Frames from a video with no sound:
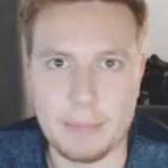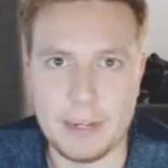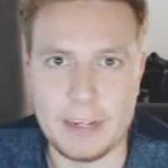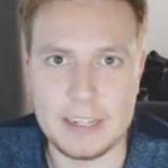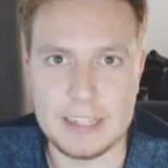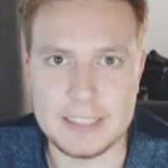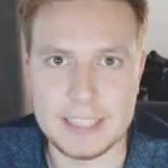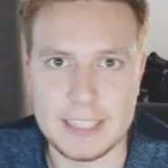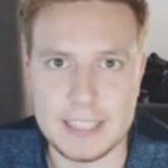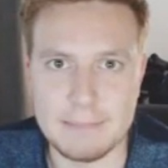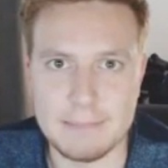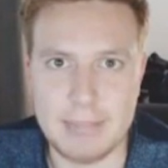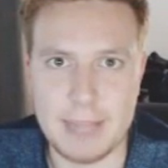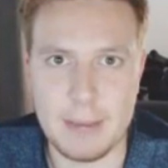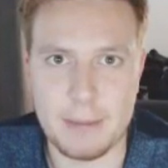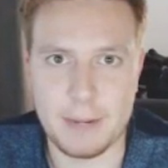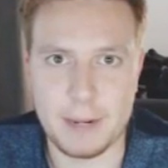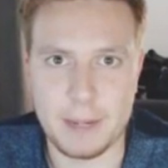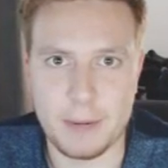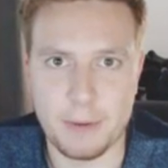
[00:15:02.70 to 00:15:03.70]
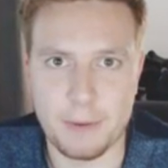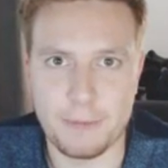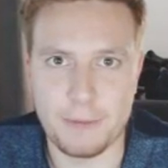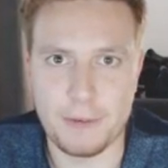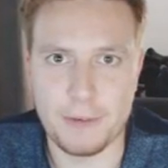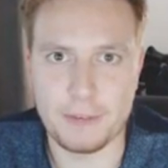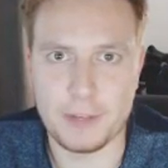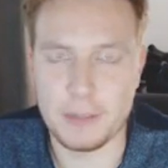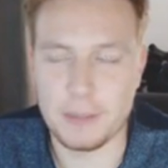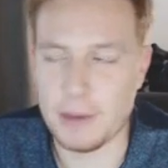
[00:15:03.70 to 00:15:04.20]
Not happening, is it? Napoli
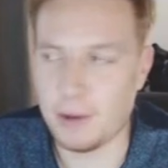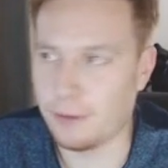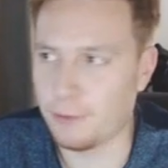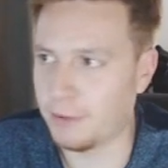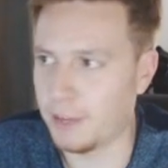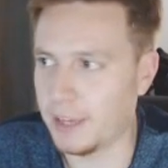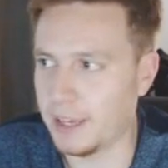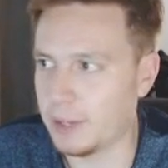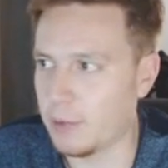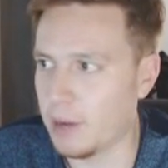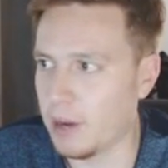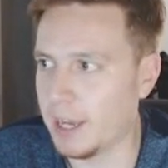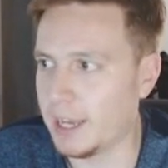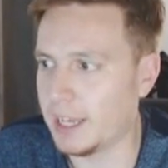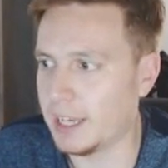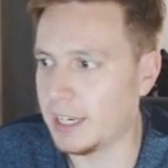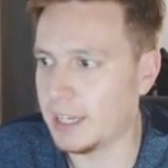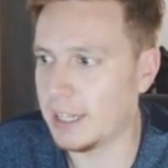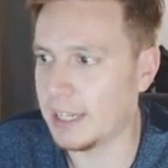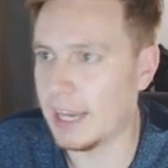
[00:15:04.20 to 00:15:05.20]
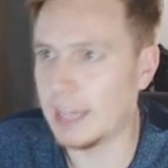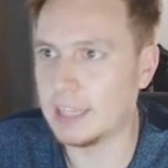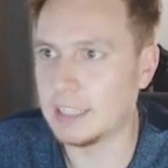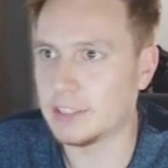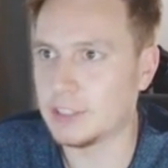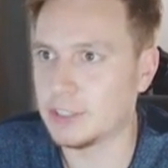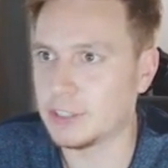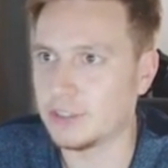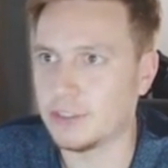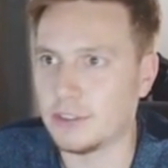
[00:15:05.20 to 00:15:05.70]
want 50 mil for Higuain.
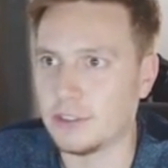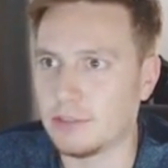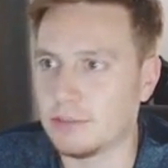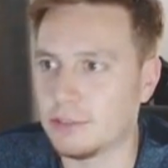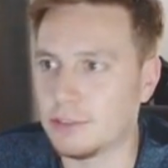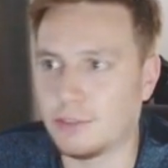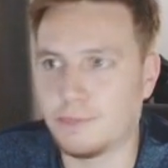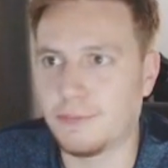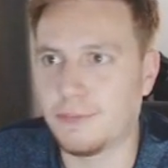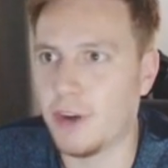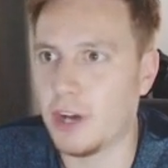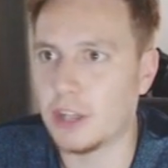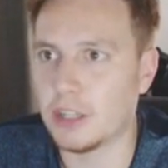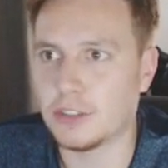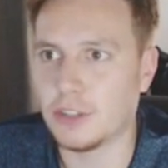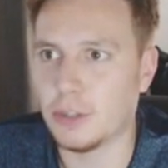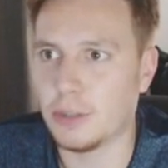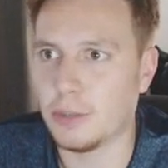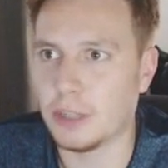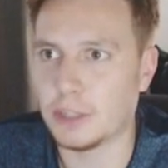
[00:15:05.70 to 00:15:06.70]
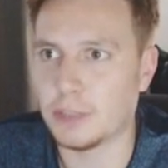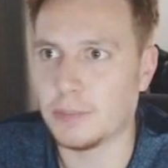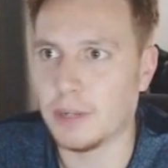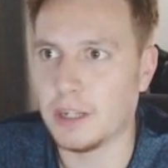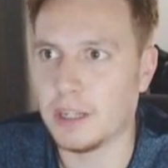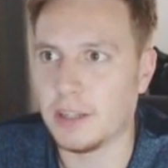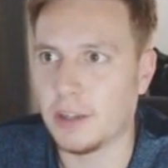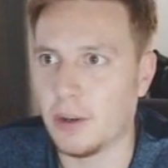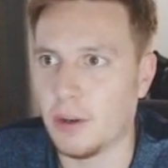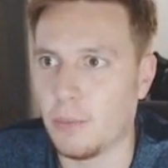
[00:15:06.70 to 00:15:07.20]
That is just far too much
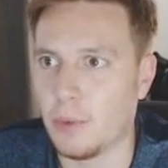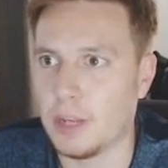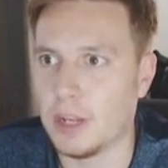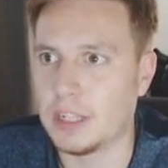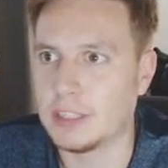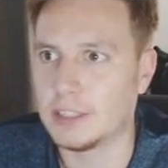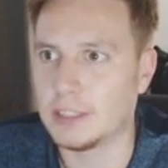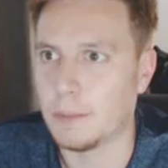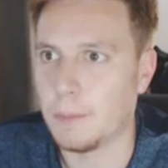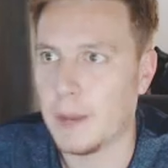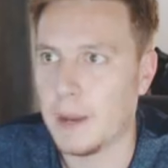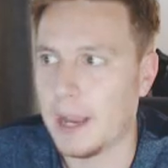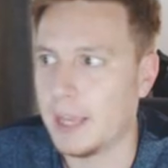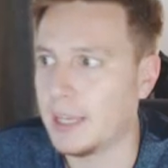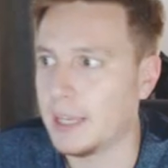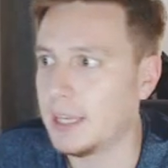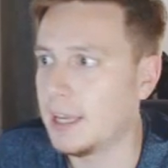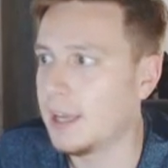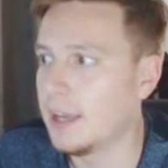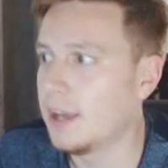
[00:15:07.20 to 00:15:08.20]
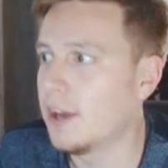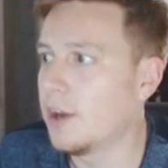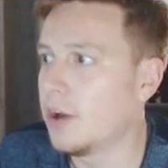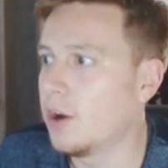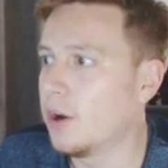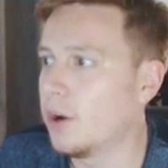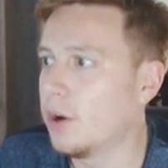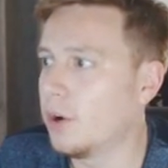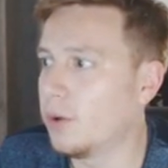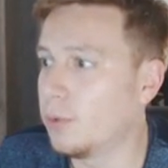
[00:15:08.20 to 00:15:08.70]
money than I'm willing to pay.
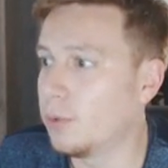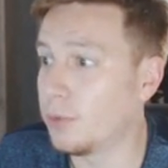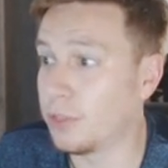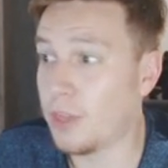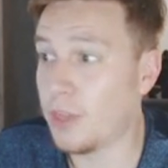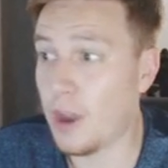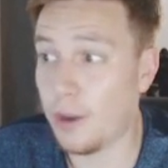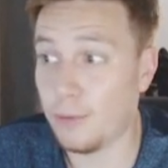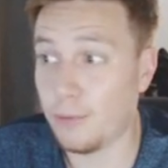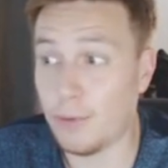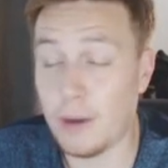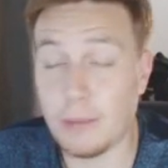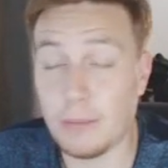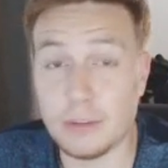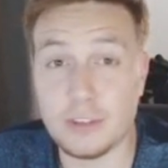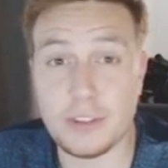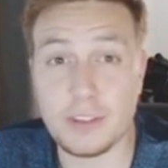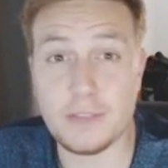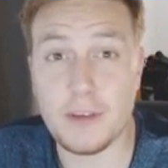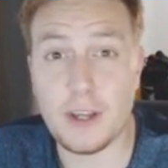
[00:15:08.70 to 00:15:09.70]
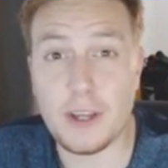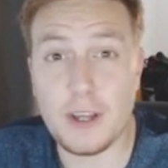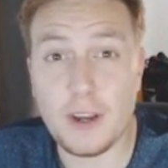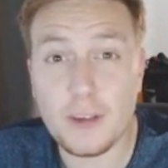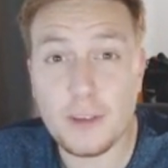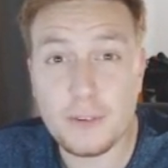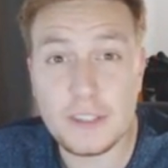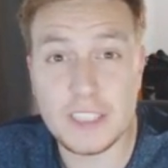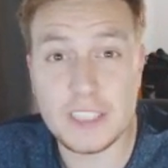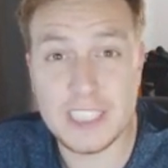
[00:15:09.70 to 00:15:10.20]
Although Real Madrid have
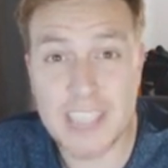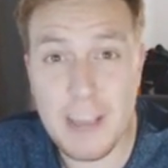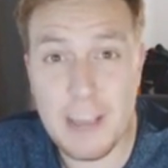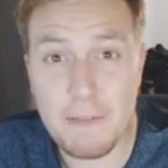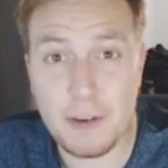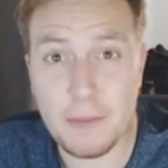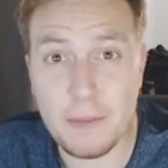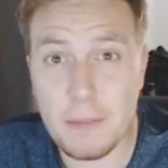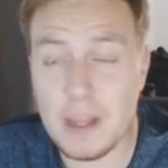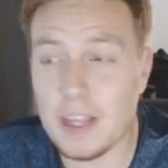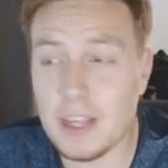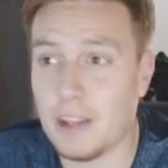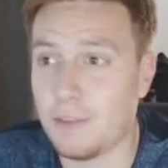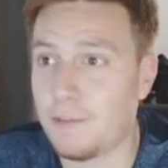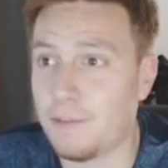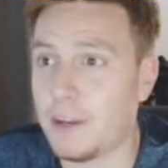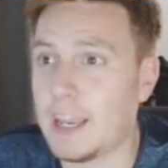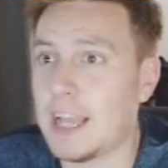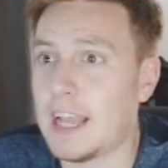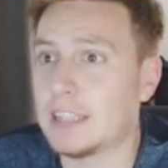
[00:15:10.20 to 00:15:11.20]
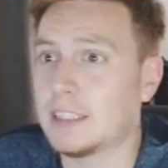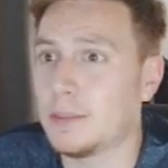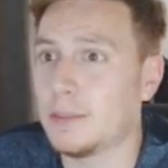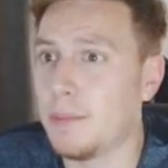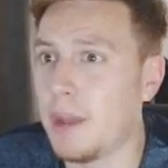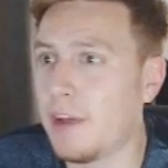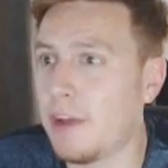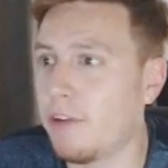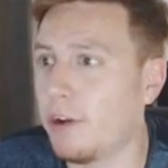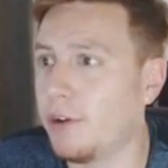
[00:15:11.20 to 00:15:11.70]
only asked for 7 million for
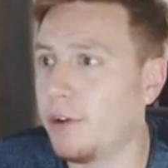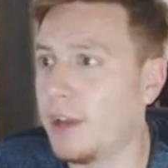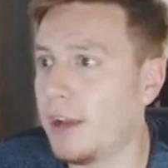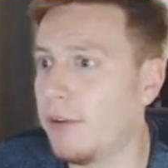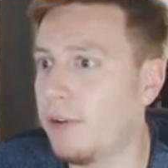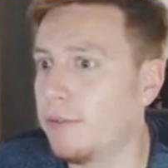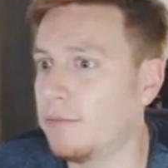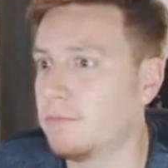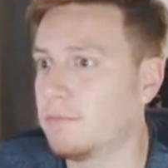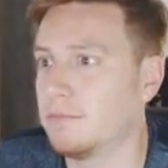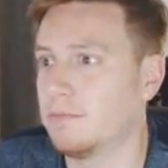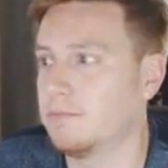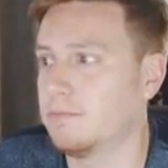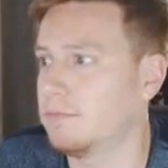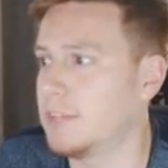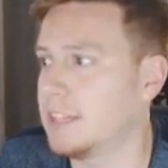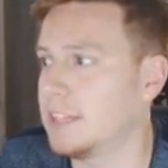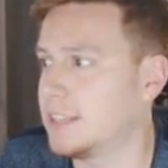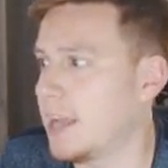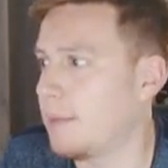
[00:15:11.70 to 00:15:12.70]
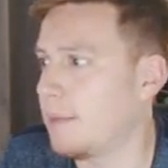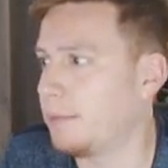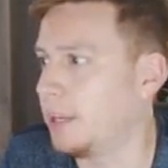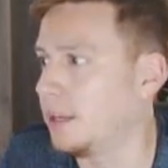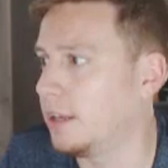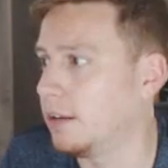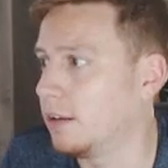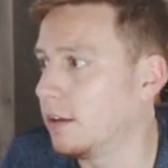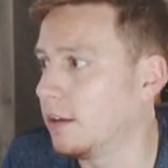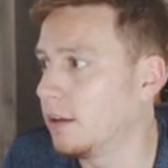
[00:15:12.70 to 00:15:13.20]
Casemiro. Now, that's
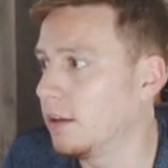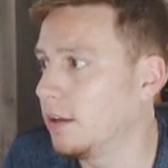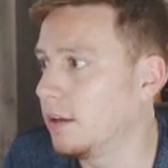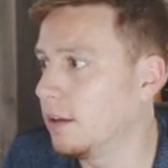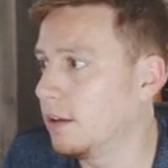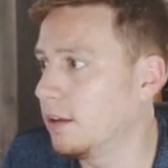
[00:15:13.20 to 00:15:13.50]
happening.